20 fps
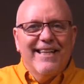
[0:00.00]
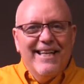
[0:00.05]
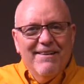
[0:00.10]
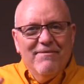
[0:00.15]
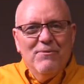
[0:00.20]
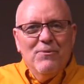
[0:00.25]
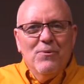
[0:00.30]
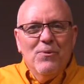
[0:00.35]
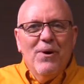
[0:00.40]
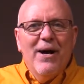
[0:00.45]
give
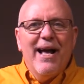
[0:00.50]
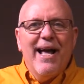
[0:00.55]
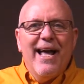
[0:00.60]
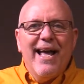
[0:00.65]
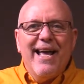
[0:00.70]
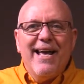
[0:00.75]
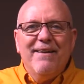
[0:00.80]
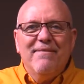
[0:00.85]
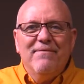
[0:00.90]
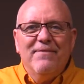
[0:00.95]
a
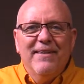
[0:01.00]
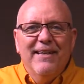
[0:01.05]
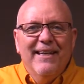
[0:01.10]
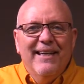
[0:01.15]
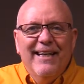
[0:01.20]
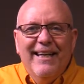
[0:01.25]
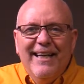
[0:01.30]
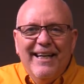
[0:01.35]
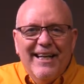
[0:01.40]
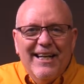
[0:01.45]
wave,
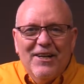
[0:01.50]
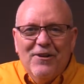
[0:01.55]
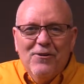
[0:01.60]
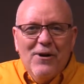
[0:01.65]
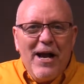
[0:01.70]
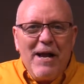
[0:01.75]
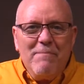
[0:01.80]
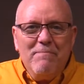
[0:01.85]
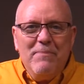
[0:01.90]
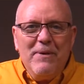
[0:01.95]

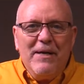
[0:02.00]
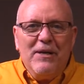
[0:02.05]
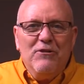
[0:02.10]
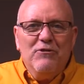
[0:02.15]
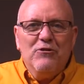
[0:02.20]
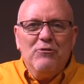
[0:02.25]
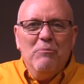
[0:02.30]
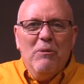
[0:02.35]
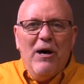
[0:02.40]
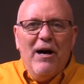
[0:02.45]
great big
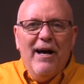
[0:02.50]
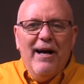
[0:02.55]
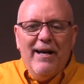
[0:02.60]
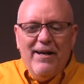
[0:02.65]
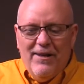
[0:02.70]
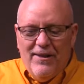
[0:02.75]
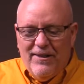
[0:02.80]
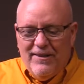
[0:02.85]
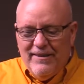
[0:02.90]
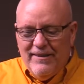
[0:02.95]

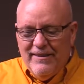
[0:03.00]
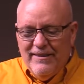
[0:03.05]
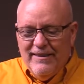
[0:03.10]
smile.